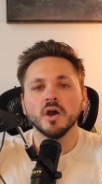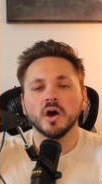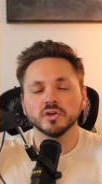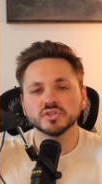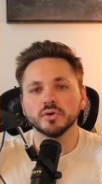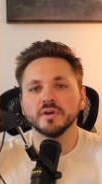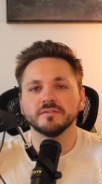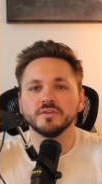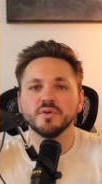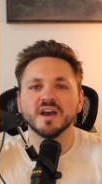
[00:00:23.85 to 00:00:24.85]
Also,
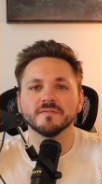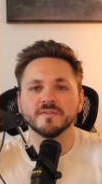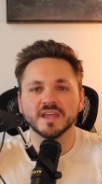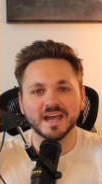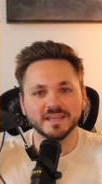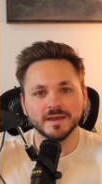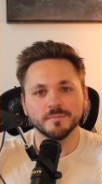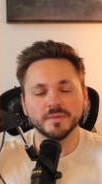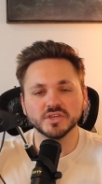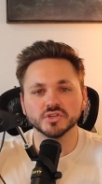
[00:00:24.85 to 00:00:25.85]
if you have not
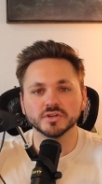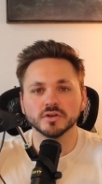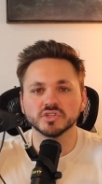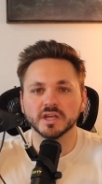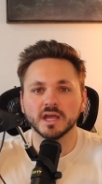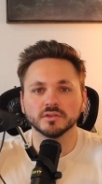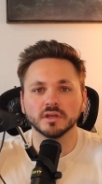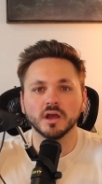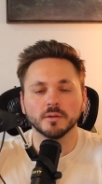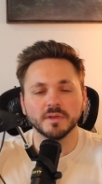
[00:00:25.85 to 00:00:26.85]
yet, make sure to go check out
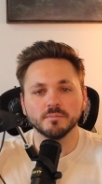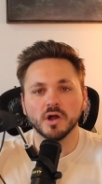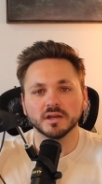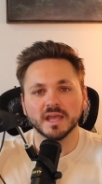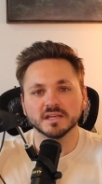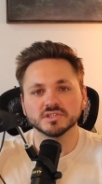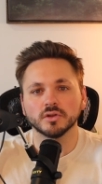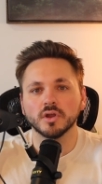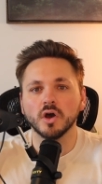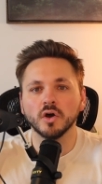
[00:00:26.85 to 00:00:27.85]
the God Made Podcast
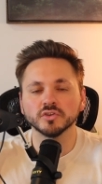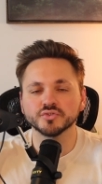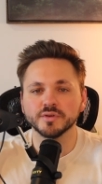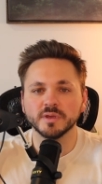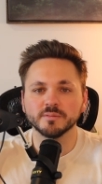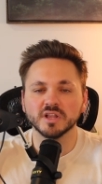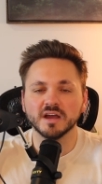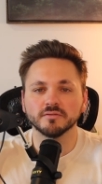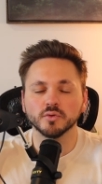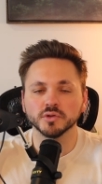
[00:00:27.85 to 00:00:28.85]
on all streaming
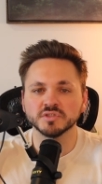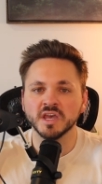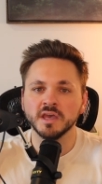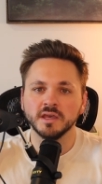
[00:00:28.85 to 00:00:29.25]
platforms,